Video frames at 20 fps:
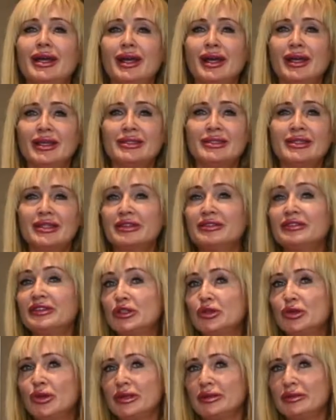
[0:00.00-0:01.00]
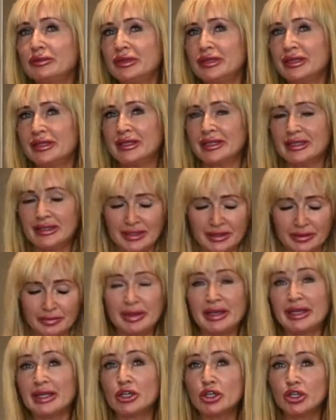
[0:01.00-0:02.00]
As the fideuà is
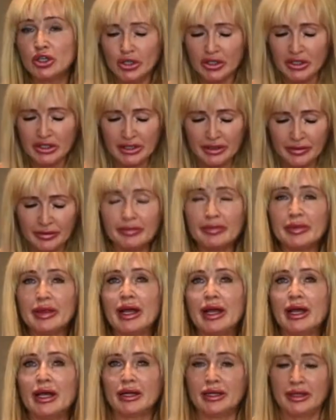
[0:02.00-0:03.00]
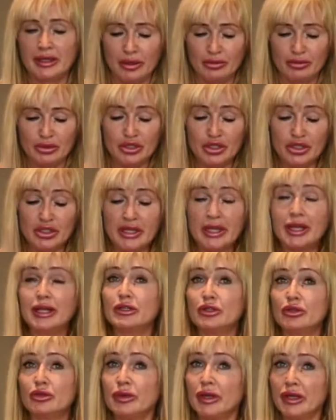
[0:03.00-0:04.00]
being cooked, I want to tell
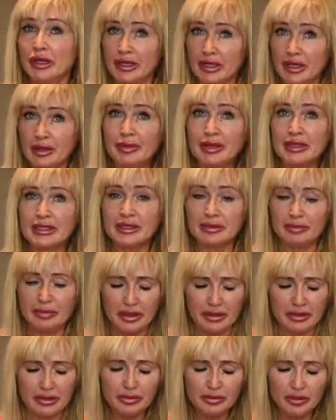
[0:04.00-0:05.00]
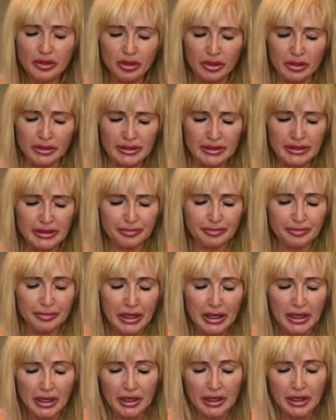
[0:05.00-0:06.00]
you a little bit about the prawns.
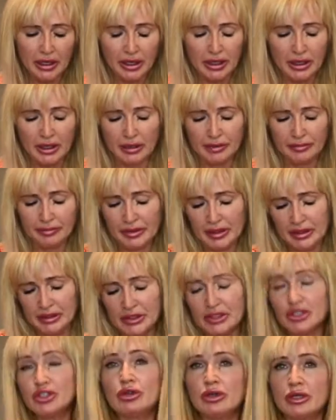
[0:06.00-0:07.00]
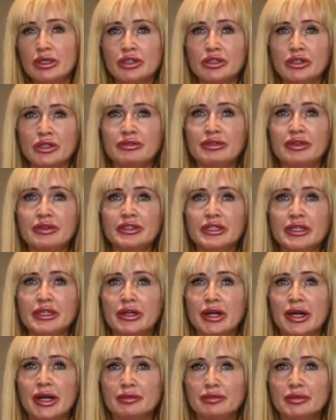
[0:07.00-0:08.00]
It's 250
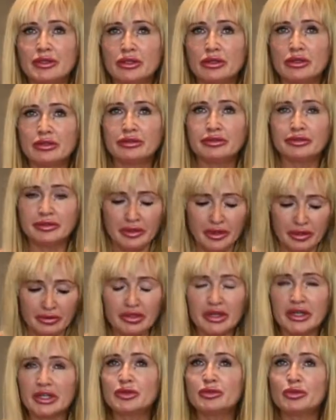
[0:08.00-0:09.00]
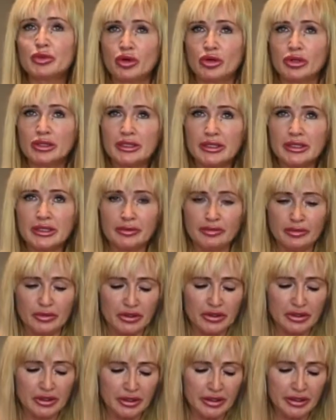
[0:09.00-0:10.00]
grams of fresh prawns I'm
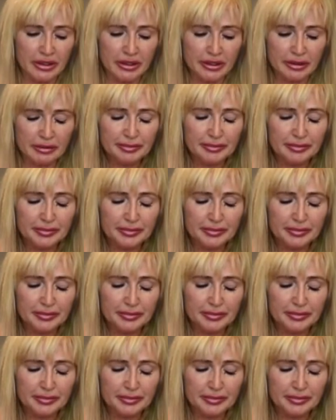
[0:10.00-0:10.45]
using here.